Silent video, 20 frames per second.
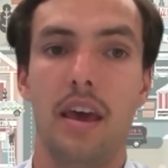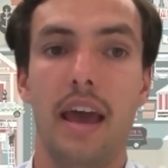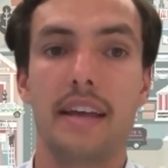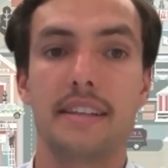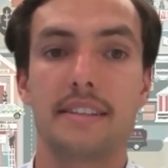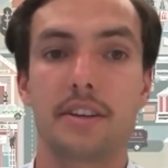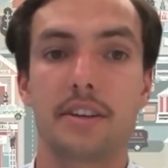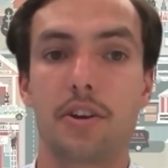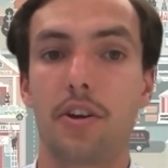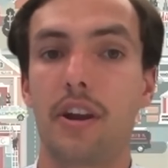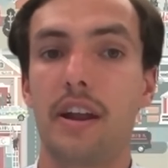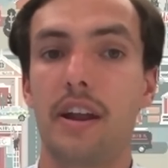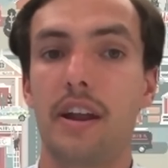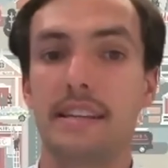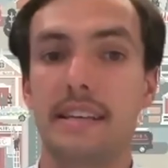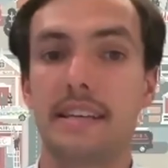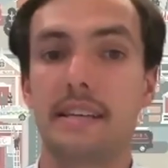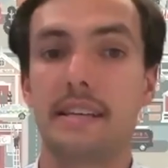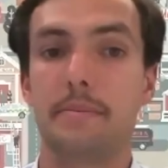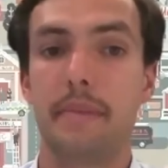It's a good
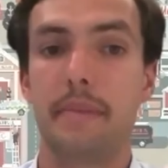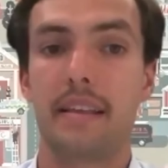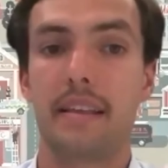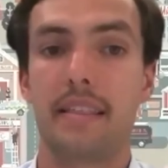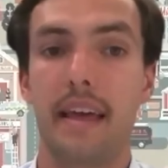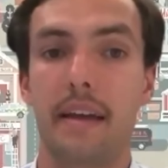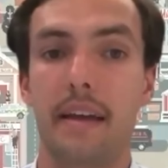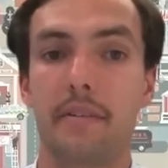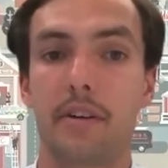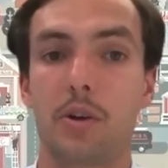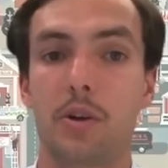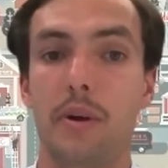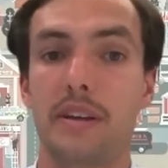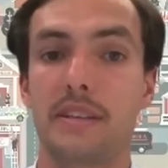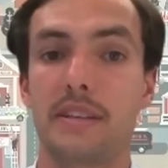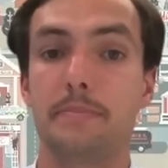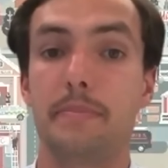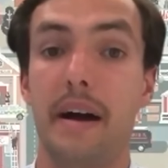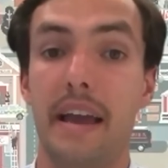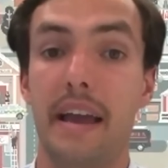idea to make that
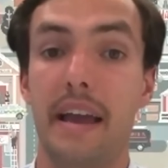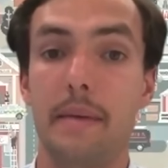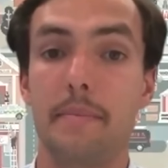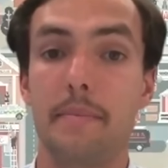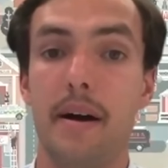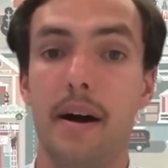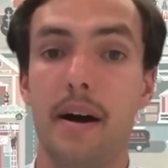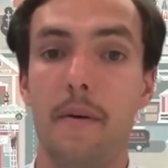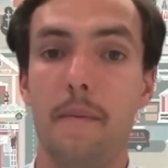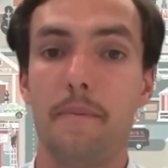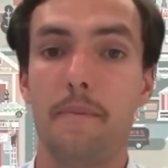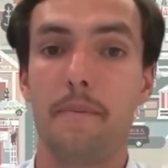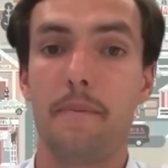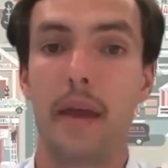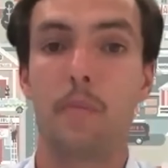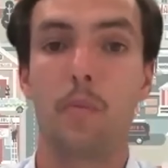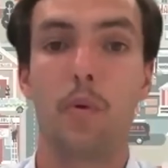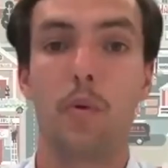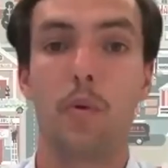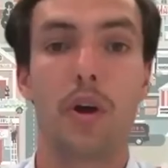request by email
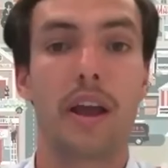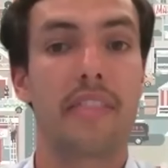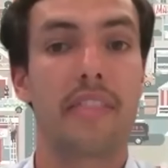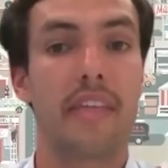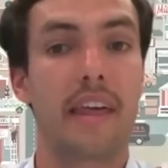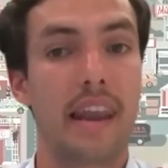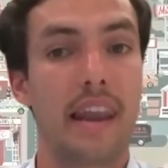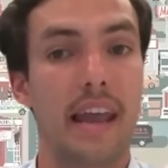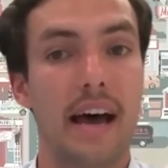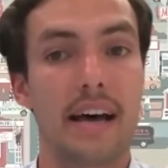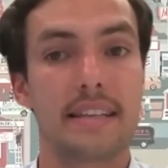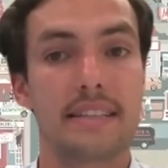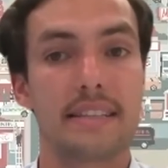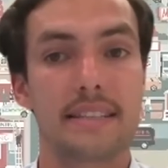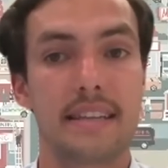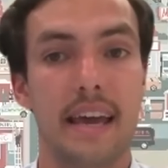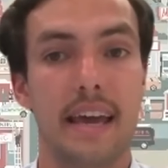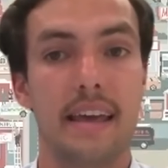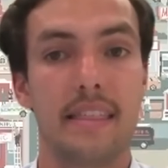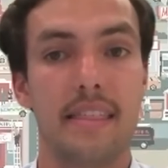and work out the last
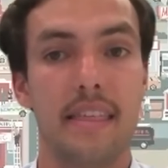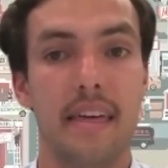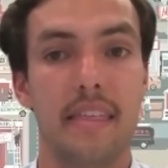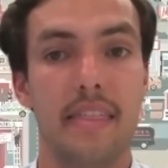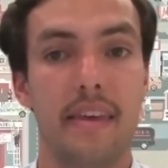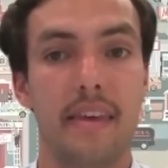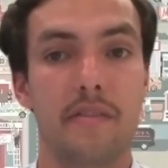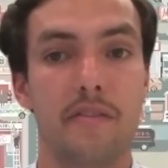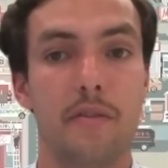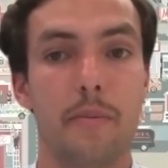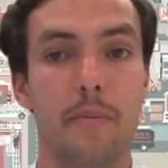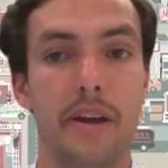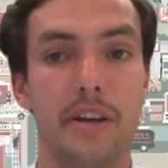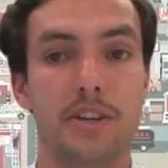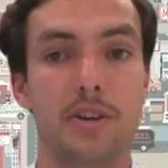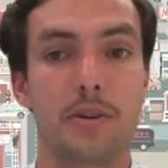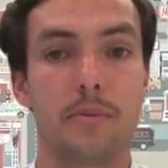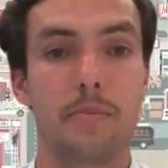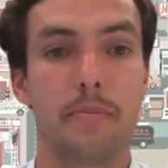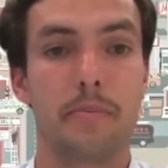day that the
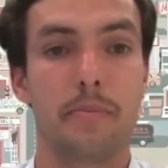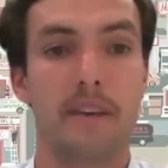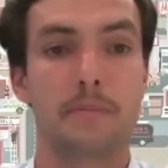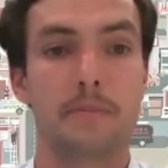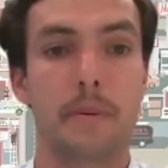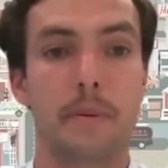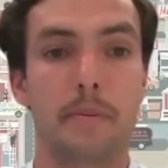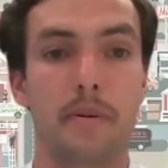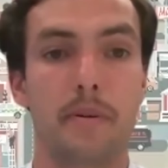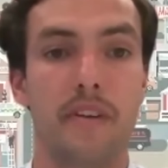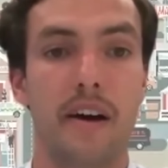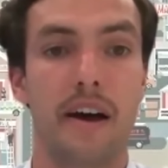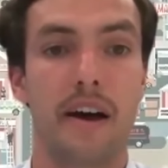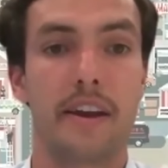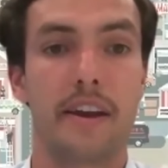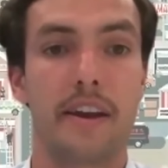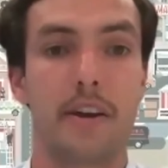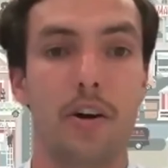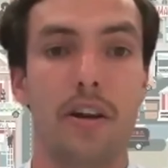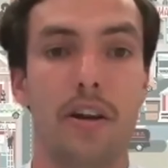information must be
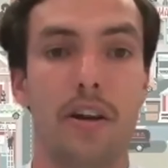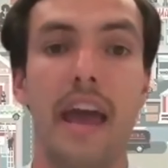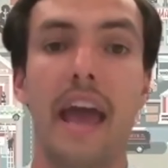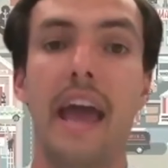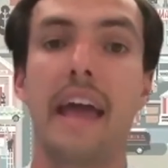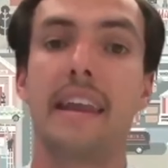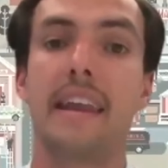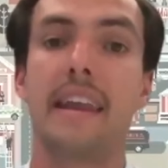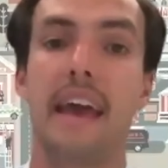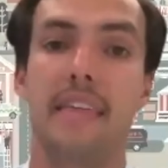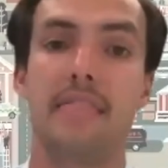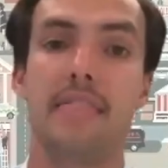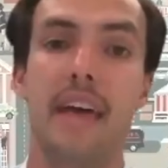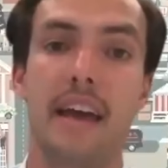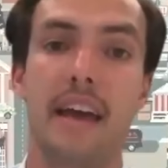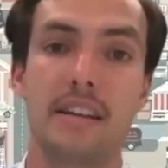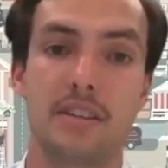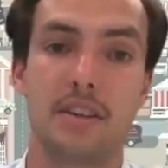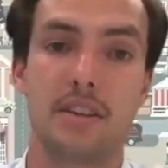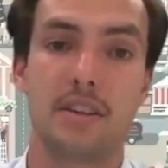provided on and add
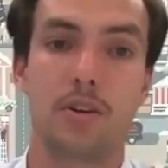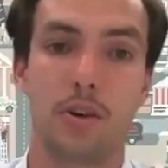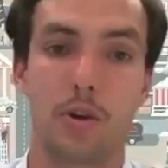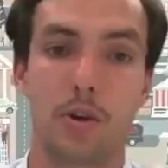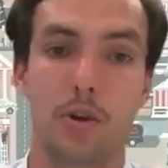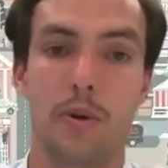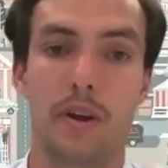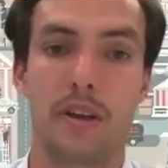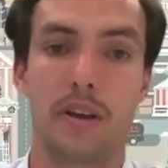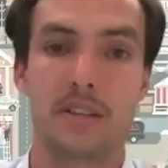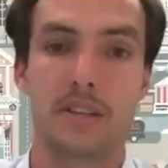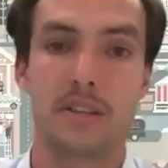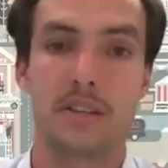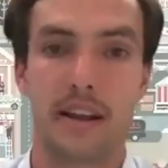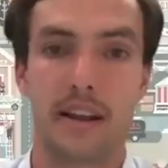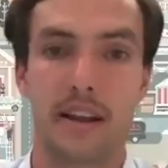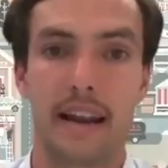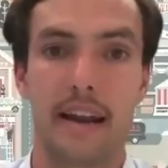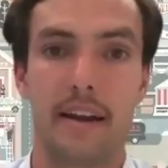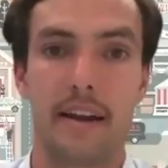that to your request for
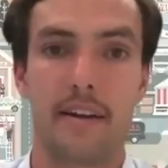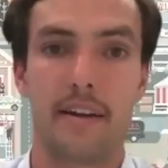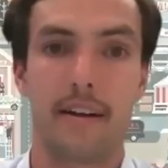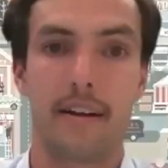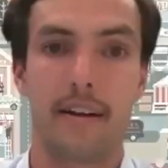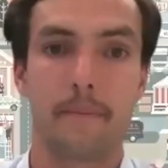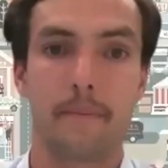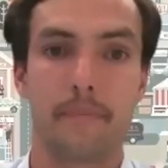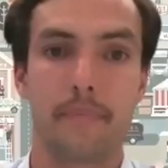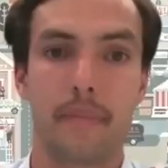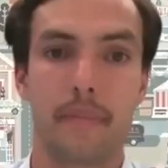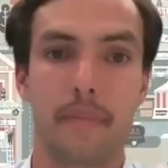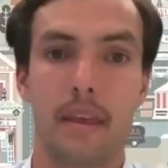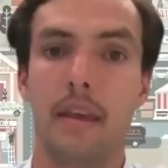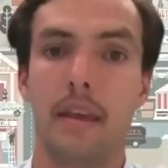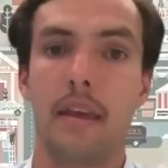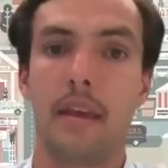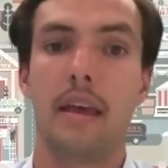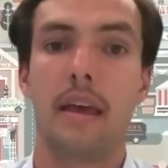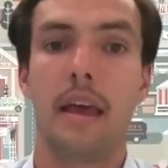clarity.
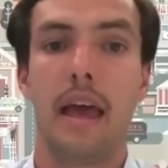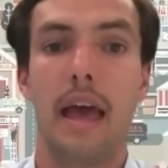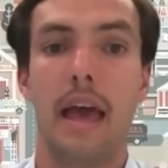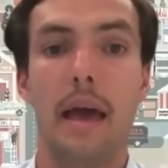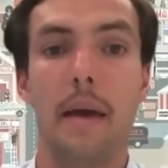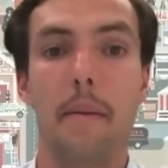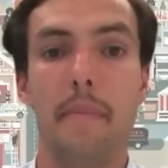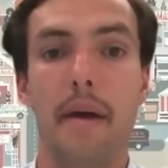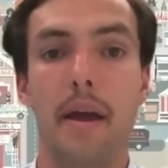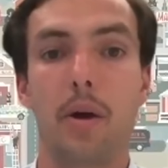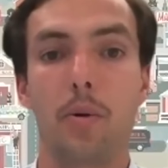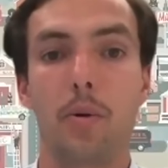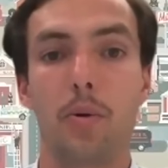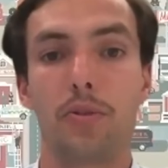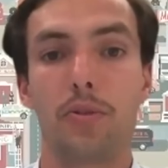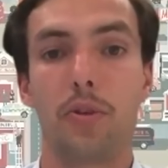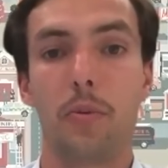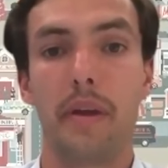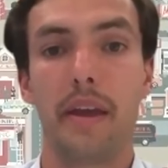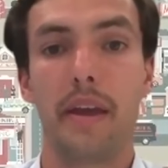It may
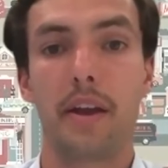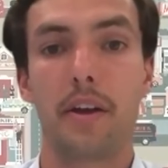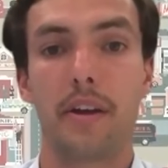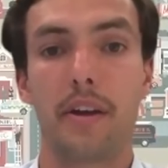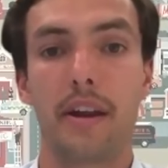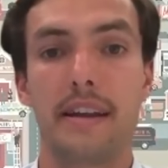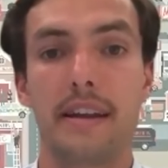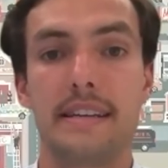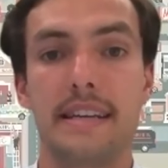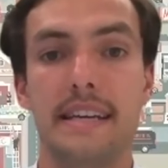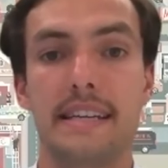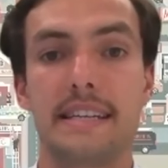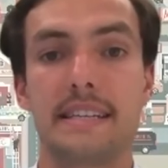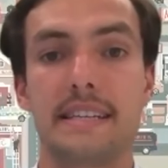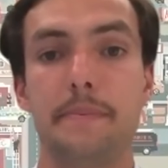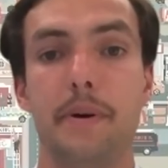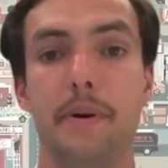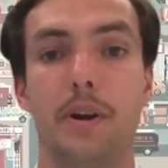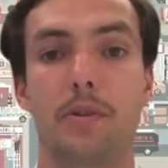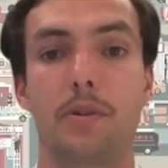also be a good idea
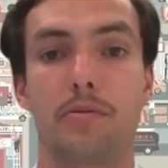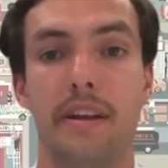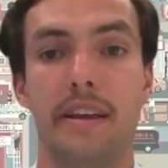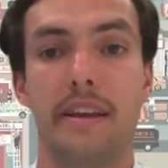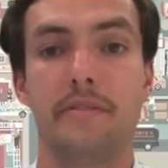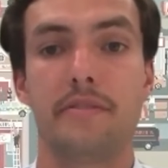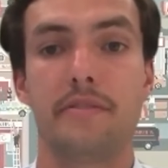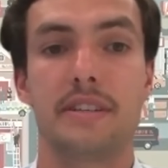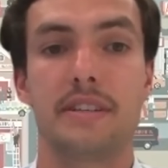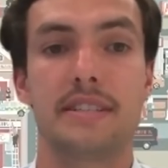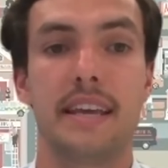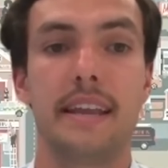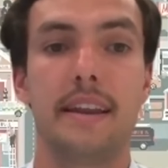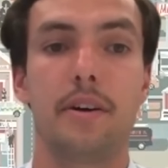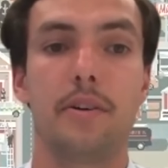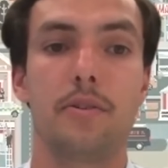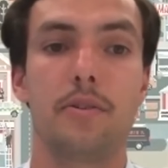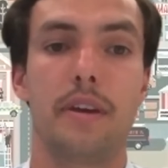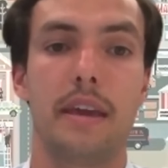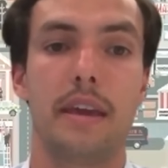to put a read receipt
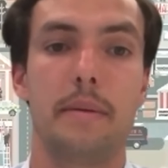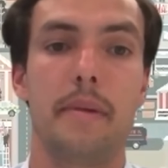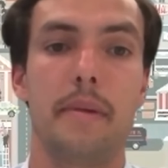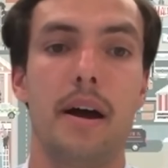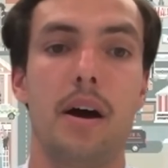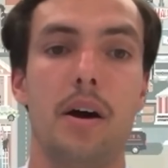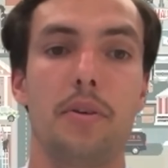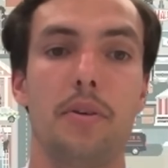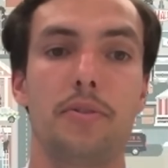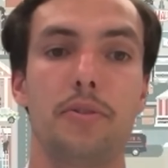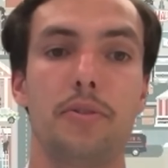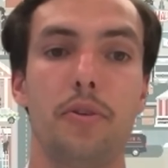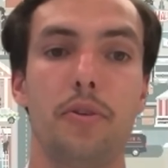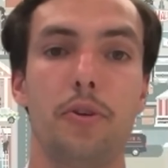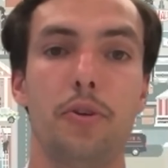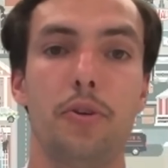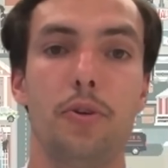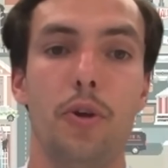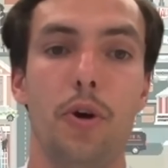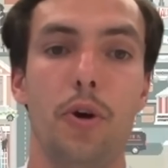on your email so that
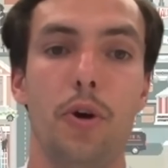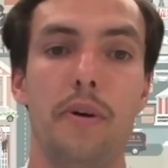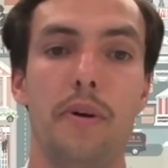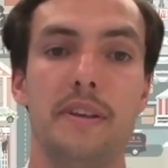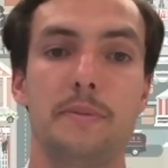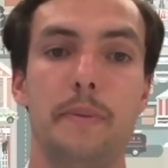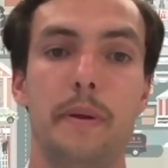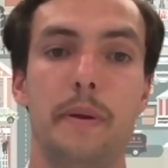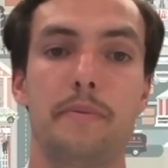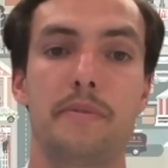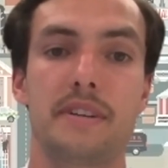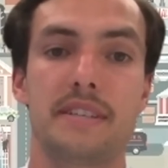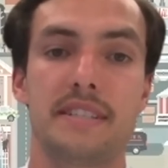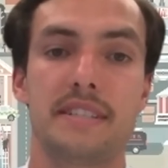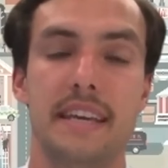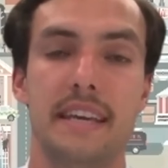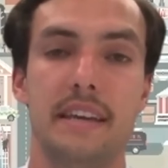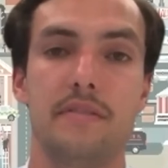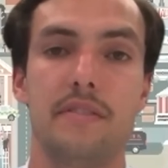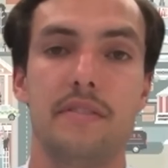you know it's been
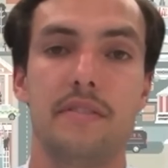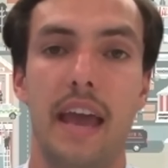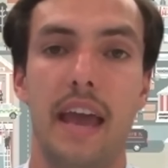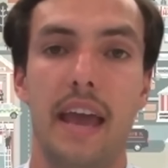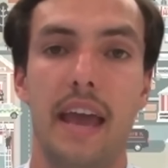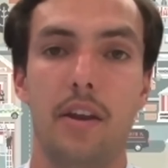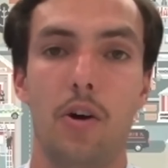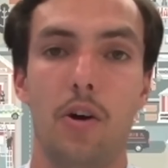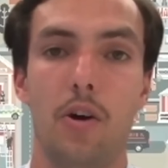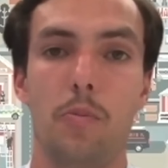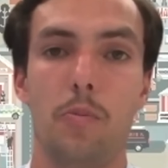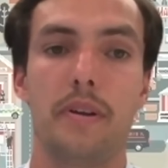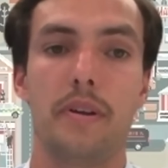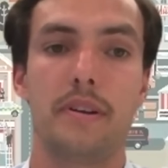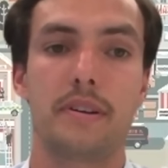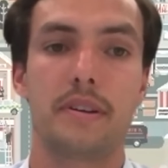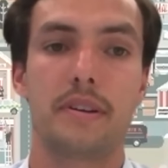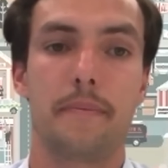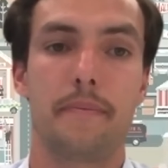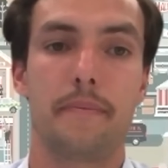received and
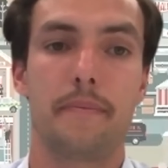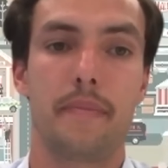opened.